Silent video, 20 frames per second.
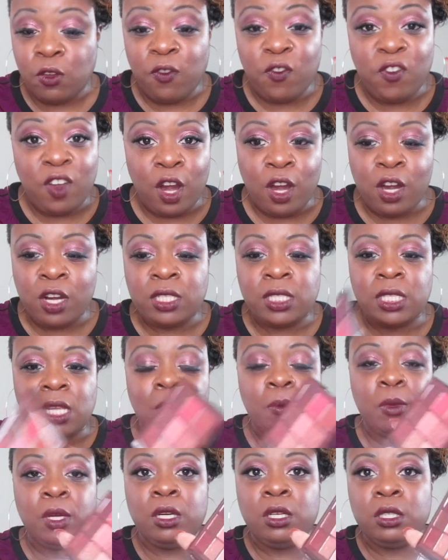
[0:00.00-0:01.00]
first
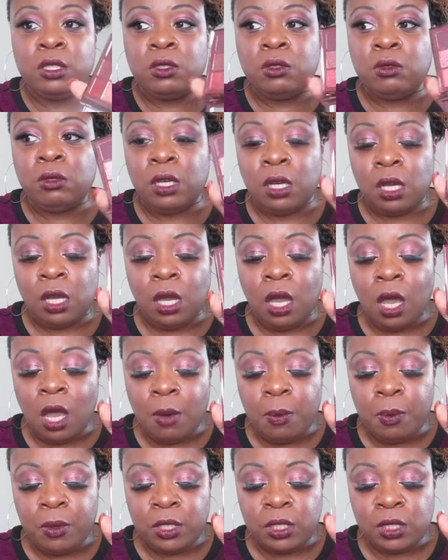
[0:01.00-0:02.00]
I'm gonna do a
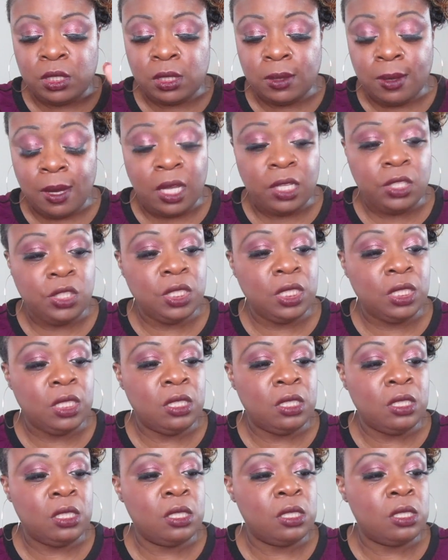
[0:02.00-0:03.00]
couple of
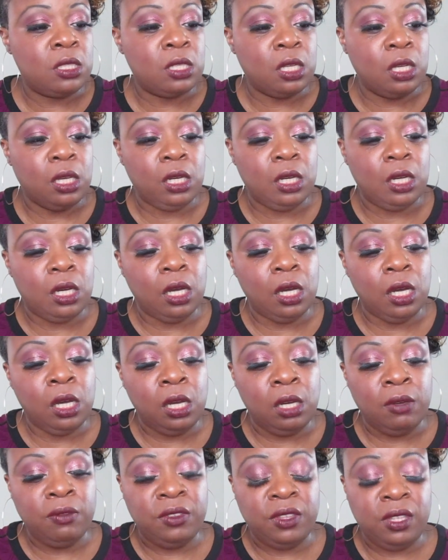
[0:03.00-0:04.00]
swatches
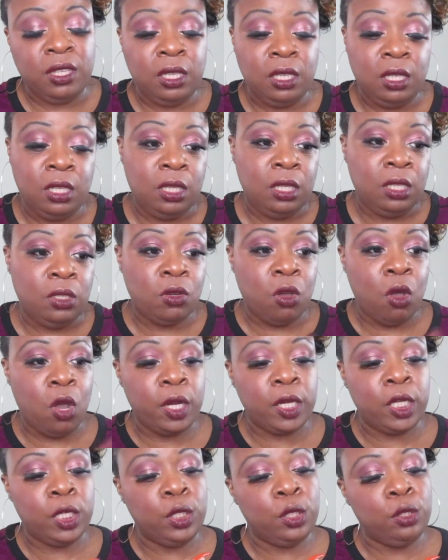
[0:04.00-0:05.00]
of the
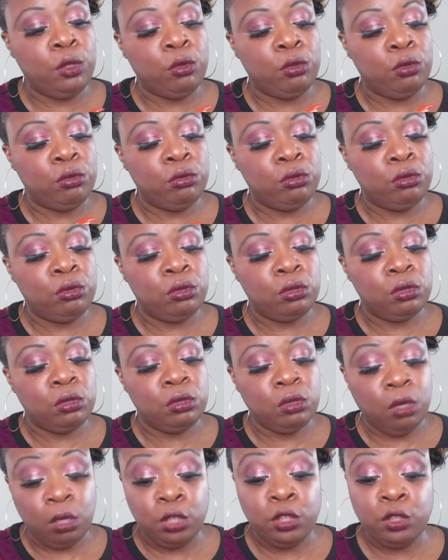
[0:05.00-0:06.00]
Naughty Nude,
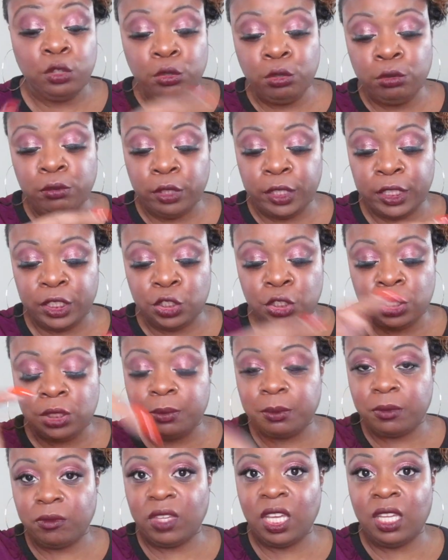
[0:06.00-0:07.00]
or the Nude Rich,
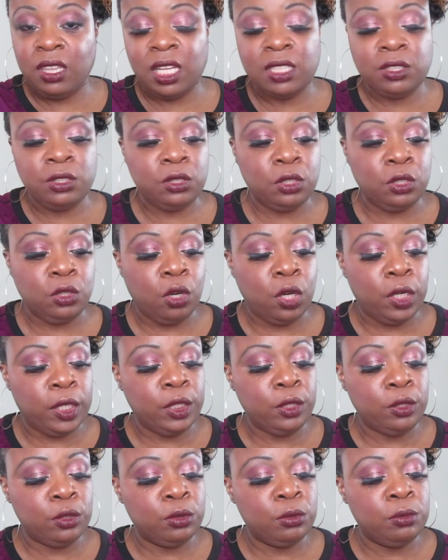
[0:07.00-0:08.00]
and that's the Naughty
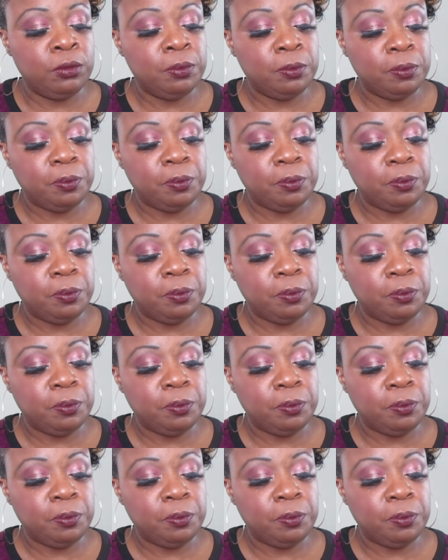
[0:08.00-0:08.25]
Nude.